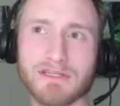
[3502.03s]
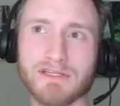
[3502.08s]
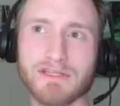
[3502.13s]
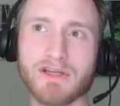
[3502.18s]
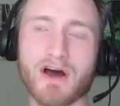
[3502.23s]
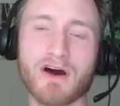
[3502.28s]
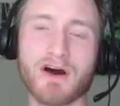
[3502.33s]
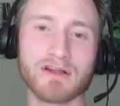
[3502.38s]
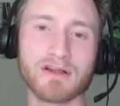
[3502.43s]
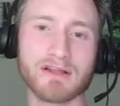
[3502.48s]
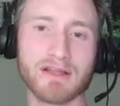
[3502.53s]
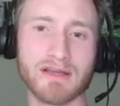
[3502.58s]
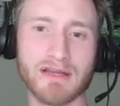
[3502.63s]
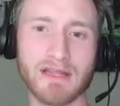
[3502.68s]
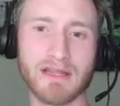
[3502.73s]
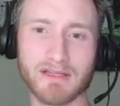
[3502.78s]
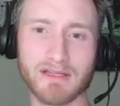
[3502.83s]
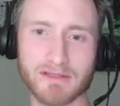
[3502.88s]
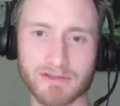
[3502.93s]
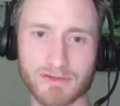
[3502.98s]
young and
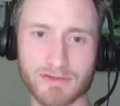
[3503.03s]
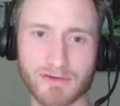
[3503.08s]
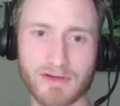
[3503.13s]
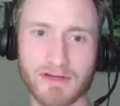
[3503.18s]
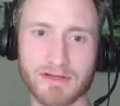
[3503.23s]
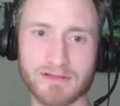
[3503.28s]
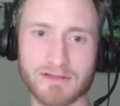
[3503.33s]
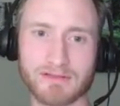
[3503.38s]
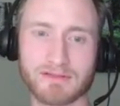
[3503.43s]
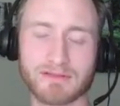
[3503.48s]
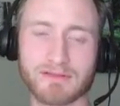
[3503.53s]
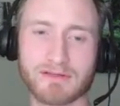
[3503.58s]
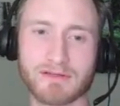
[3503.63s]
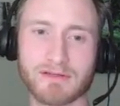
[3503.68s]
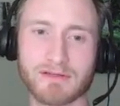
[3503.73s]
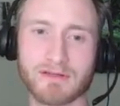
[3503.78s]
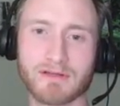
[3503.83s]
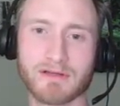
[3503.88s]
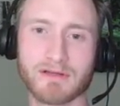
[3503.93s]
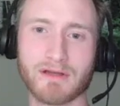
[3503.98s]
ignorant
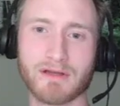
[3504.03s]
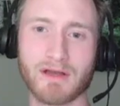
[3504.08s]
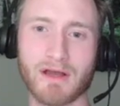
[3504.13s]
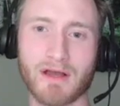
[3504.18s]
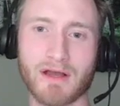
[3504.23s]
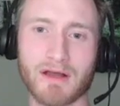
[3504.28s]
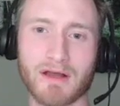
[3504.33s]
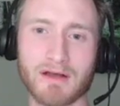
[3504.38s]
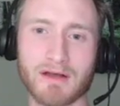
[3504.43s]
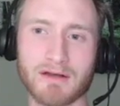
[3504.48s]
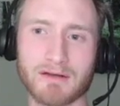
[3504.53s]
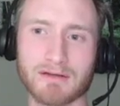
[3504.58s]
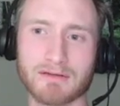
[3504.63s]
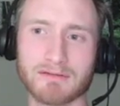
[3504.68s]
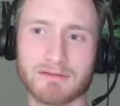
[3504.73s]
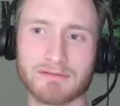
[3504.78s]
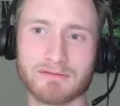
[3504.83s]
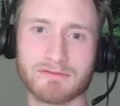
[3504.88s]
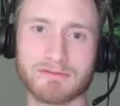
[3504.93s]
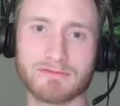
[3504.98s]

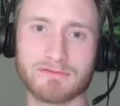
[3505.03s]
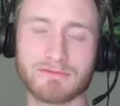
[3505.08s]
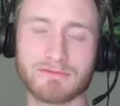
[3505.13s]
of